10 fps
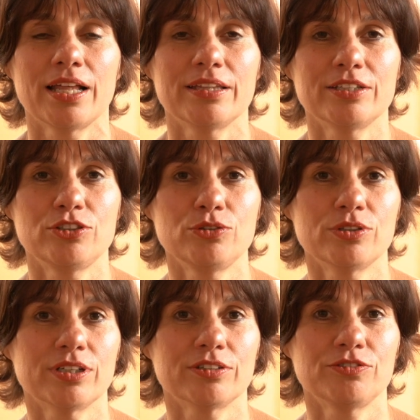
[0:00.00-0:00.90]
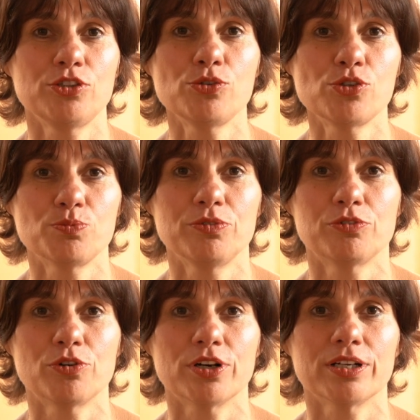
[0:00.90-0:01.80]
that you have used
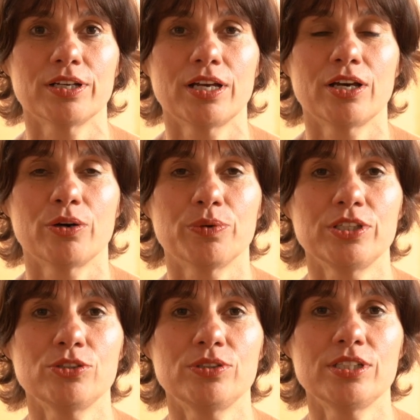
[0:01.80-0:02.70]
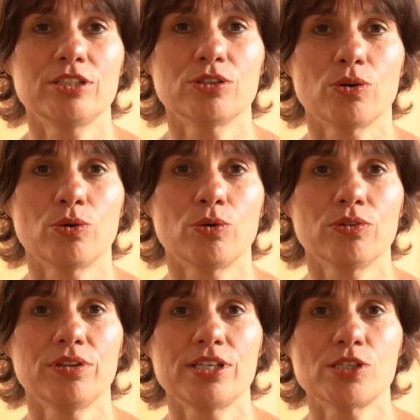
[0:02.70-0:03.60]
before when you did
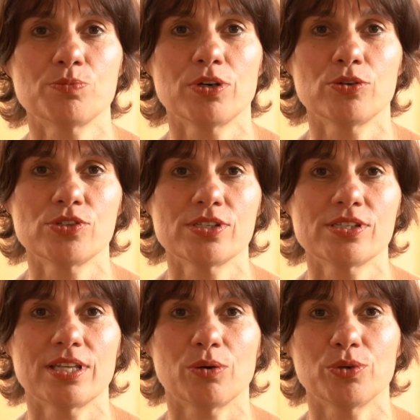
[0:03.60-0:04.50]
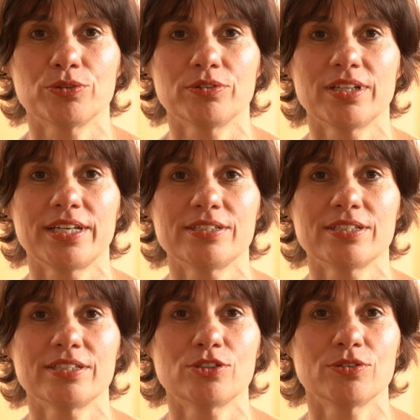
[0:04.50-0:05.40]
all these poses that were
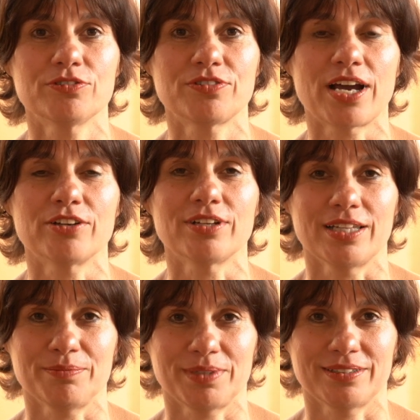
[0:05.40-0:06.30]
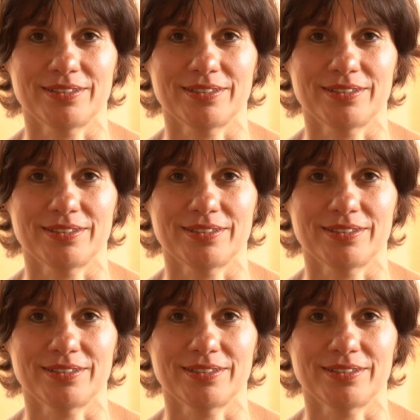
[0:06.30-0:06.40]
related to the fire element.